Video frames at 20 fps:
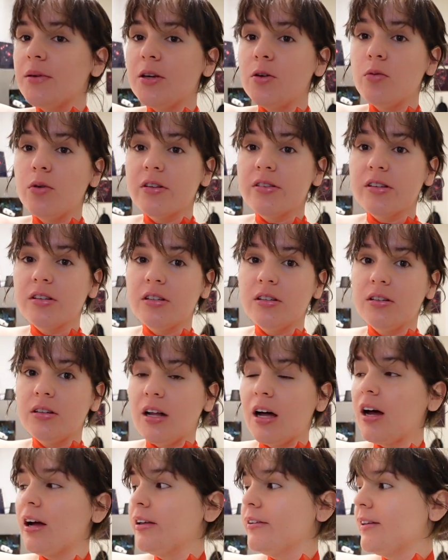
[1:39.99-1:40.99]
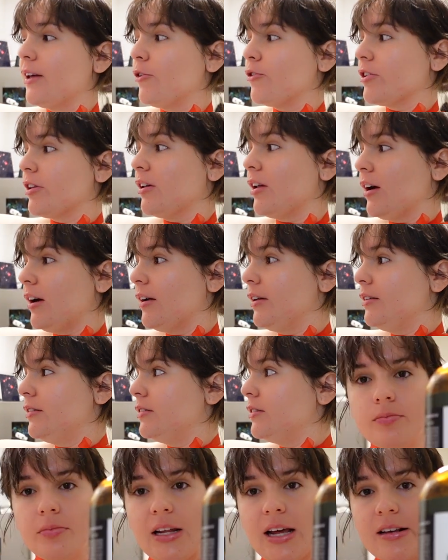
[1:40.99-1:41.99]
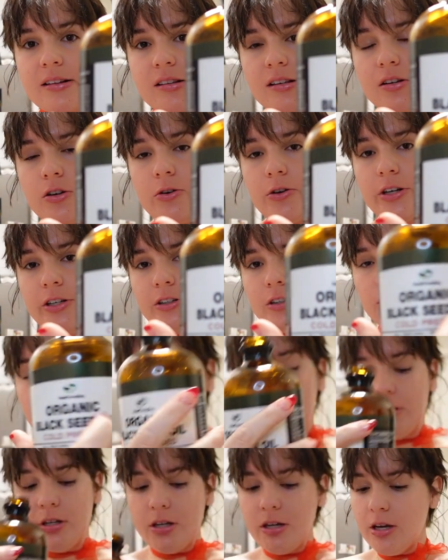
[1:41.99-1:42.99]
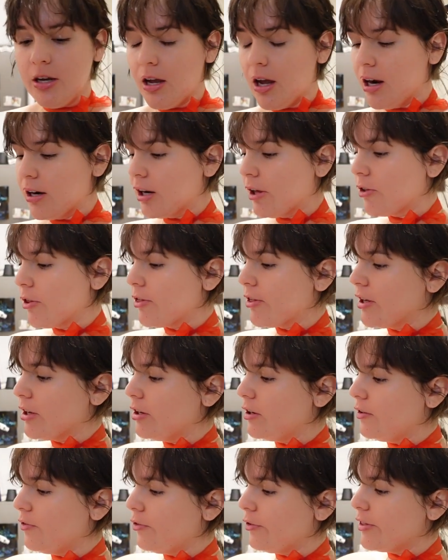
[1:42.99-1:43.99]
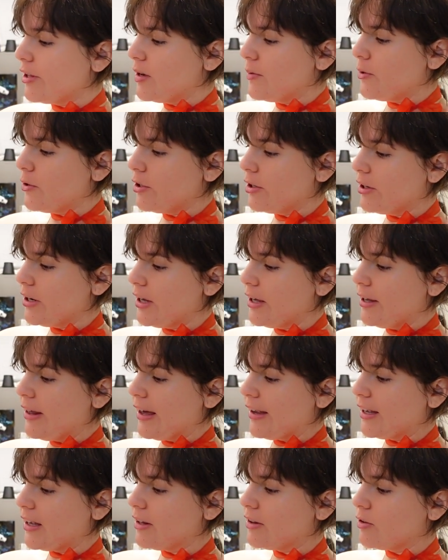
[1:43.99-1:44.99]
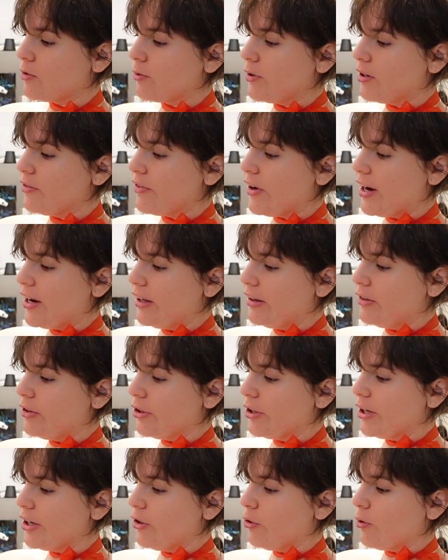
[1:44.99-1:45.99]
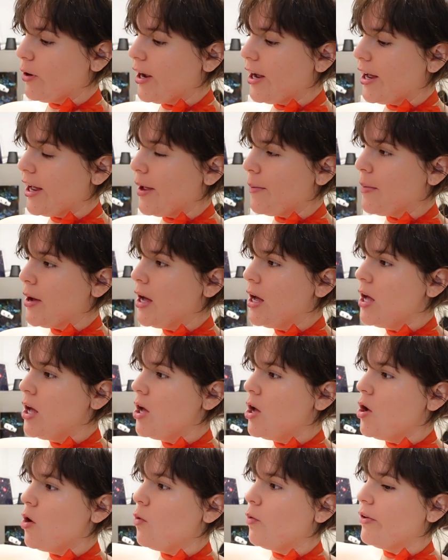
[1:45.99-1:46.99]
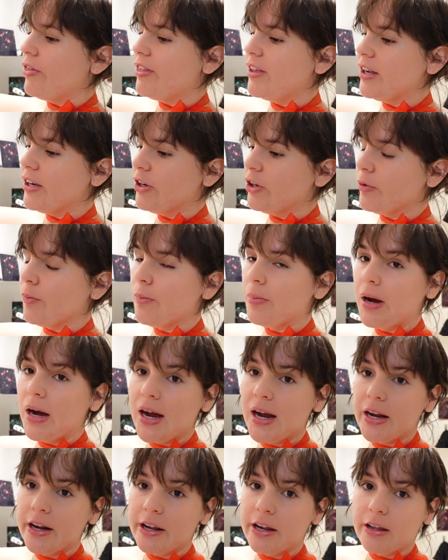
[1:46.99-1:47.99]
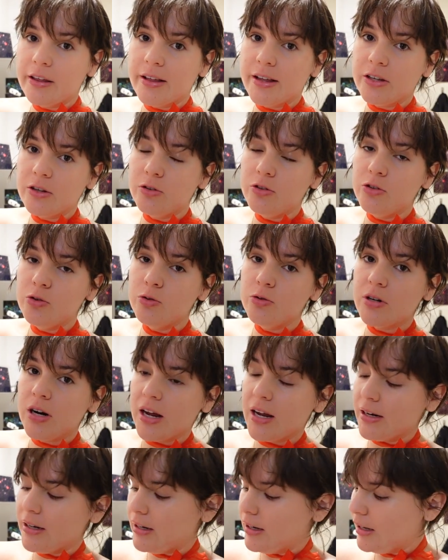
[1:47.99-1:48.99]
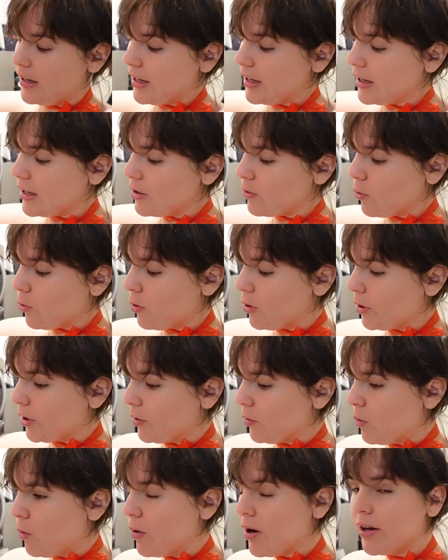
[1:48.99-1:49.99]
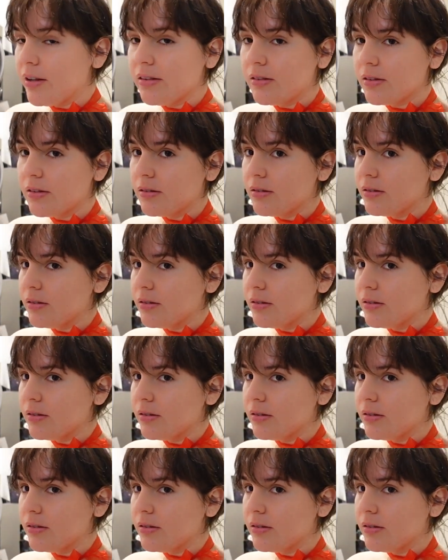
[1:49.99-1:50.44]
He was a lot. That was a lot. Flaxseed oil. Another thing good for the immunity that gets rid of any dirt and grime within your body that you do not need or want.